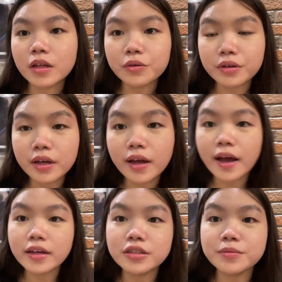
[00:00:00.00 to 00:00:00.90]
Okay
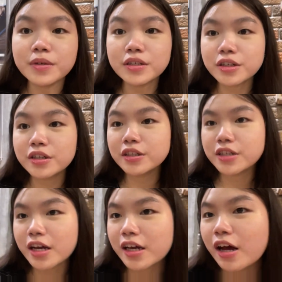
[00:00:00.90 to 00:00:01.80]
guys, be sure to
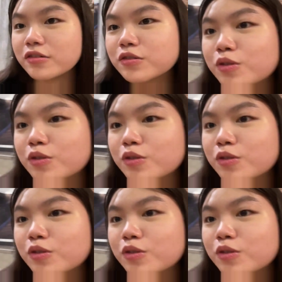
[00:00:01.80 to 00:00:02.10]
check out